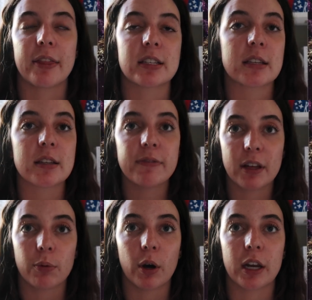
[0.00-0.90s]
This is the
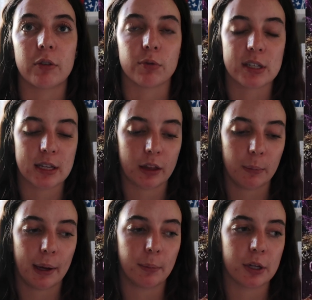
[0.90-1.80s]
5th one. It recently
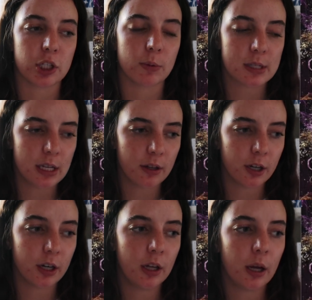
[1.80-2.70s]
published. It was
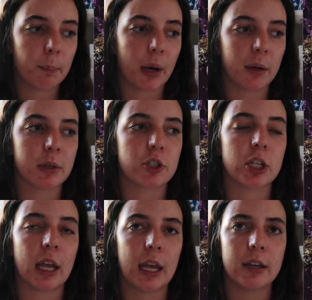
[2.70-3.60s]
either
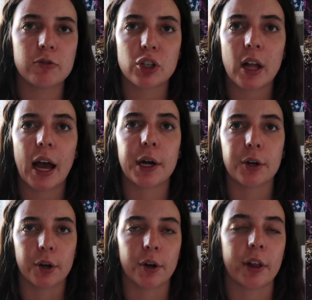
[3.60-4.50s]
published end of July
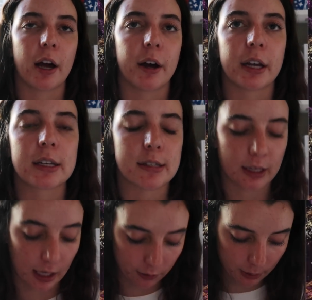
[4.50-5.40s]
or early August. I
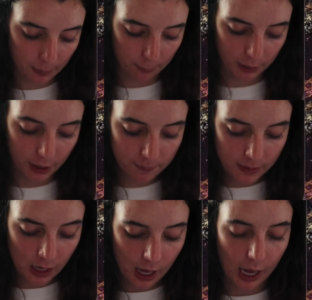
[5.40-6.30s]
can't remember.
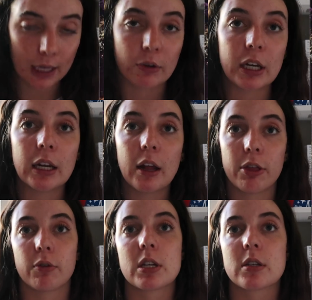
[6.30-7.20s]
I rated
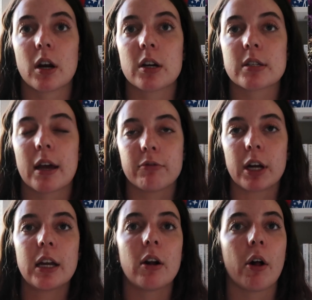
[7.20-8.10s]
it 3 stars. I've
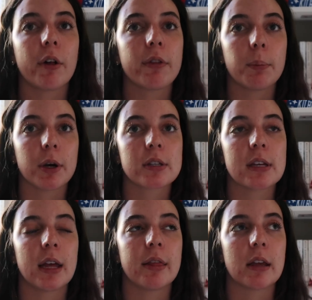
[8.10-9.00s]
rated all of the books
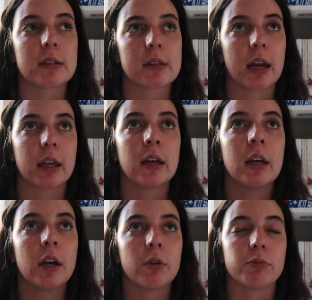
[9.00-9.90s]
in this like
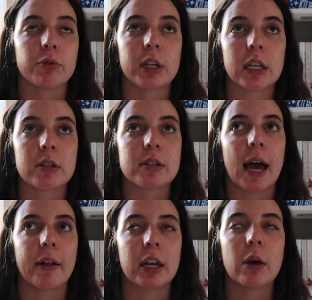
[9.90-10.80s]

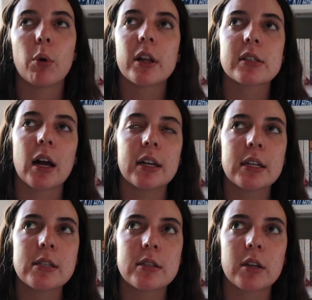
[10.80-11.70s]
retelling. Well, it's not
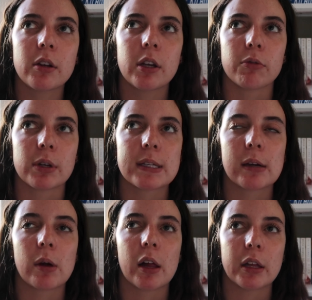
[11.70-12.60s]
necessarily a
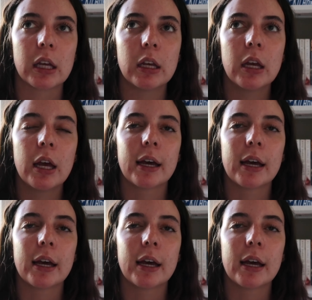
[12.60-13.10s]
retelling.